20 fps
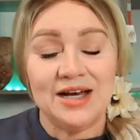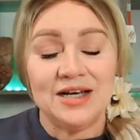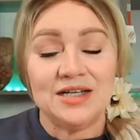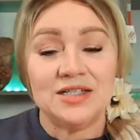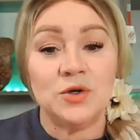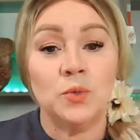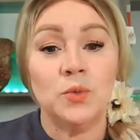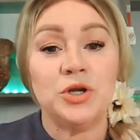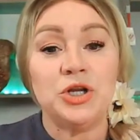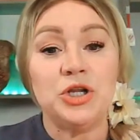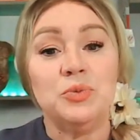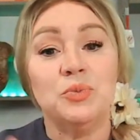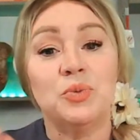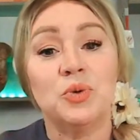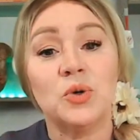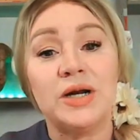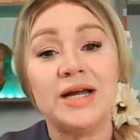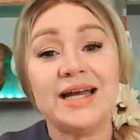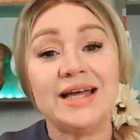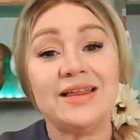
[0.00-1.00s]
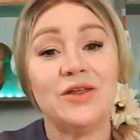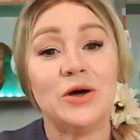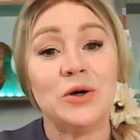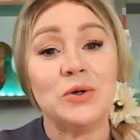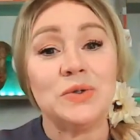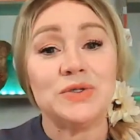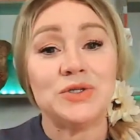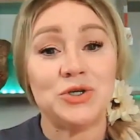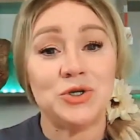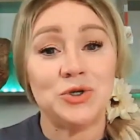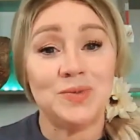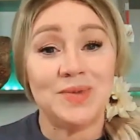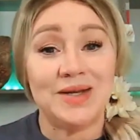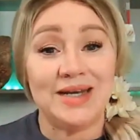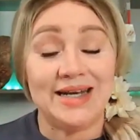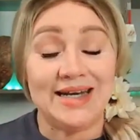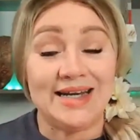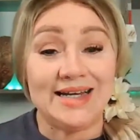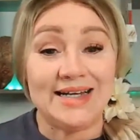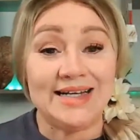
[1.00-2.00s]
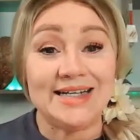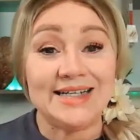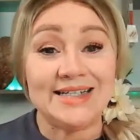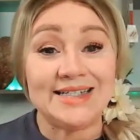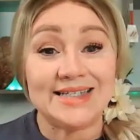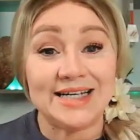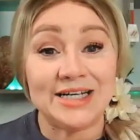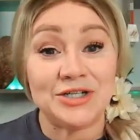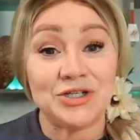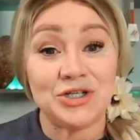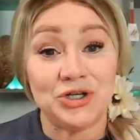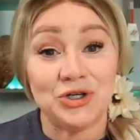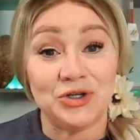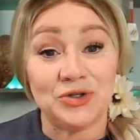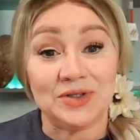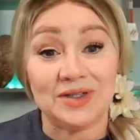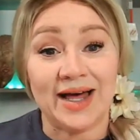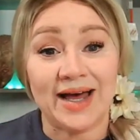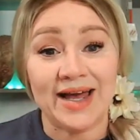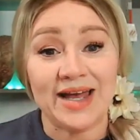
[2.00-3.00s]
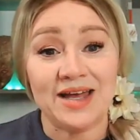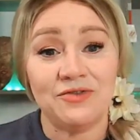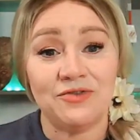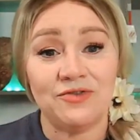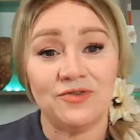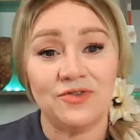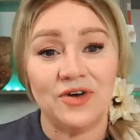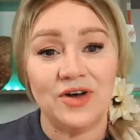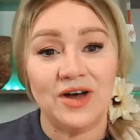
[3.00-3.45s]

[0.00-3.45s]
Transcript: So when you bring those human needs into your life